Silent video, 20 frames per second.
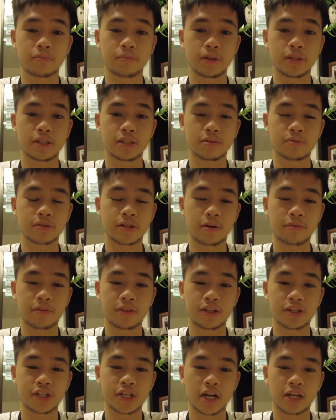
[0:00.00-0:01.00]
please subscribe to
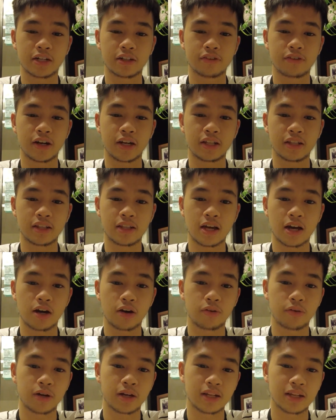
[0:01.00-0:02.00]
the channel right
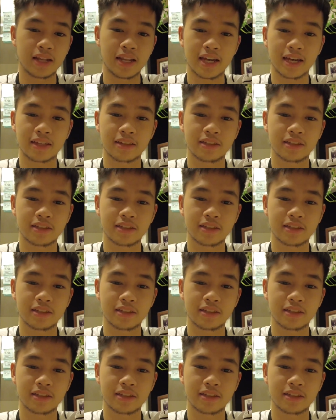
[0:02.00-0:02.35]
now and like